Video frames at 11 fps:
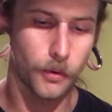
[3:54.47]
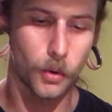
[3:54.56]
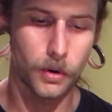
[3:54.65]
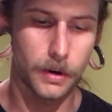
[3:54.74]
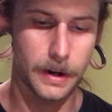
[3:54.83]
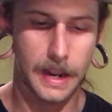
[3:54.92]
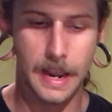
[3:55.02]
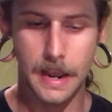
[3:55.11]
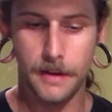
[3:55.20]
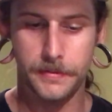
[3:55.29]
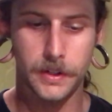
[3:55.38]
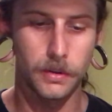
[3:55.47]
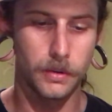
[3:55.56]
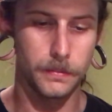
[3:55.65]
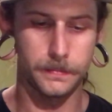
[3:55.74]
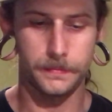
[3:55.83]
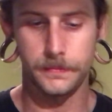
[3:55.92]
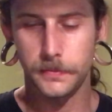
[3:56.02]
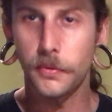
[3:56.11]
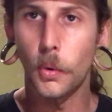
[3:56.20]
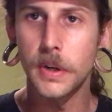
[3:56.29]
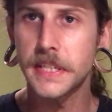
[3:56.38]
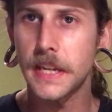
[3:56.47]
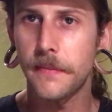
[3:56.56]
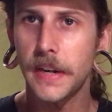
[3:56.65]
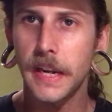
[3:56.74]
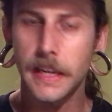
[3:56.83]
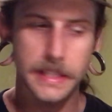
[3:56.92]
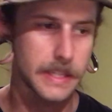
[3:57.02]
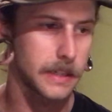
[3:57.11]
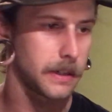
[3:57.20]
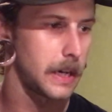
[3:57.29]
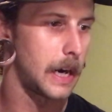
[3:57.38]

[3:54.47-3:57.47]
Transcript: 4 1/2 to 4 7/8,